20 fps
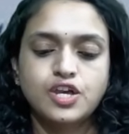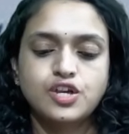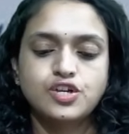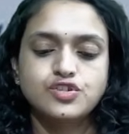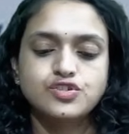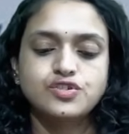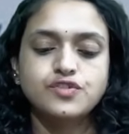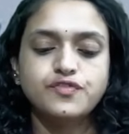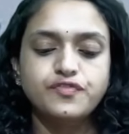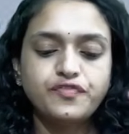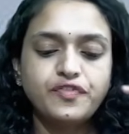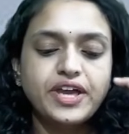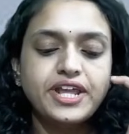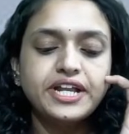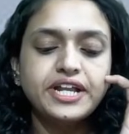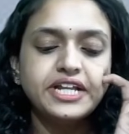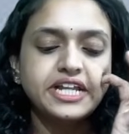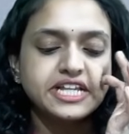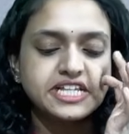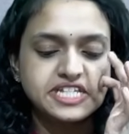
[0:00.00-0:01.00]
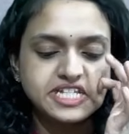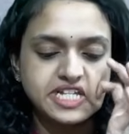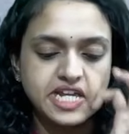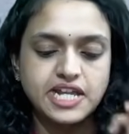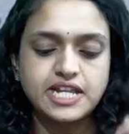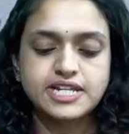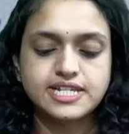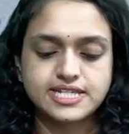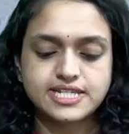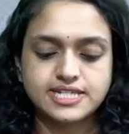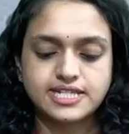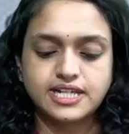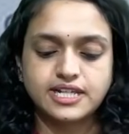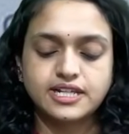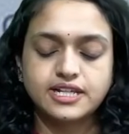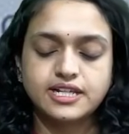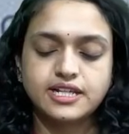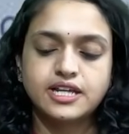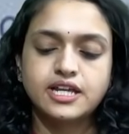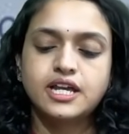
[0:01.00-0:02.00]
So ferritic stainless steel
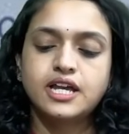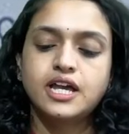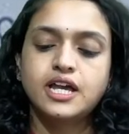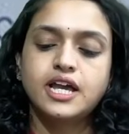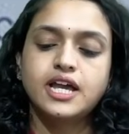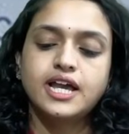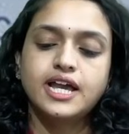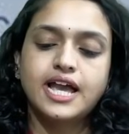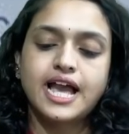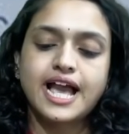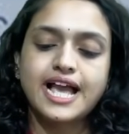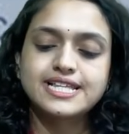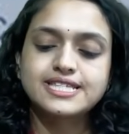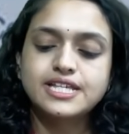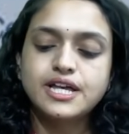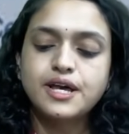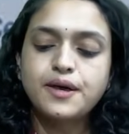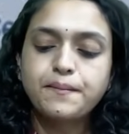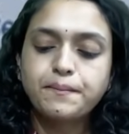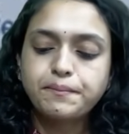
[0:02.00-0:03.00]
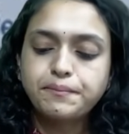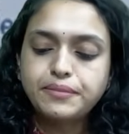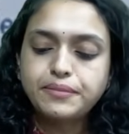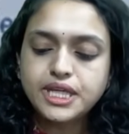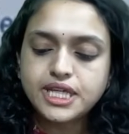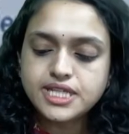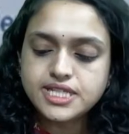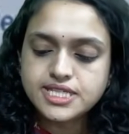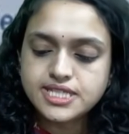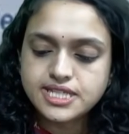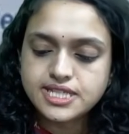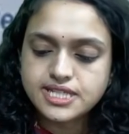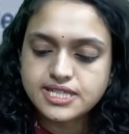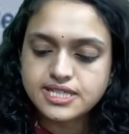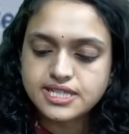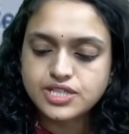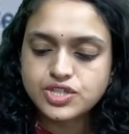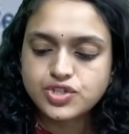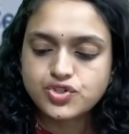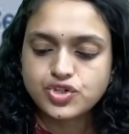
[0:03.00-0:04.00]
has a
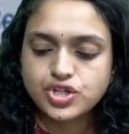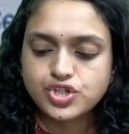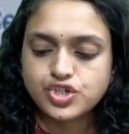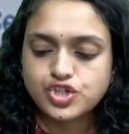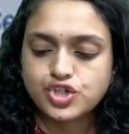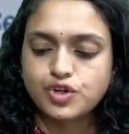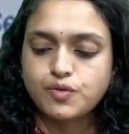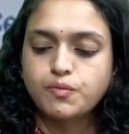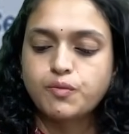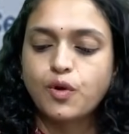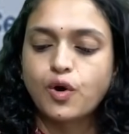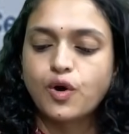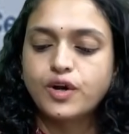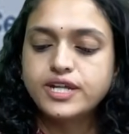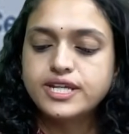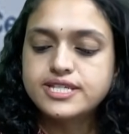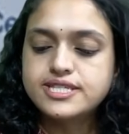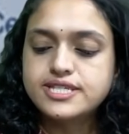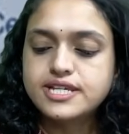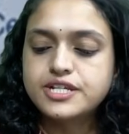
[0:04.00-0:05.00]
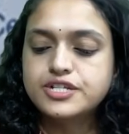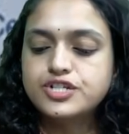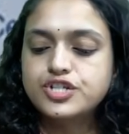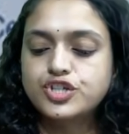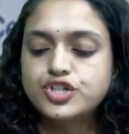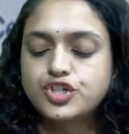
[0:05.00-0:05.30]
BCC structure, body centered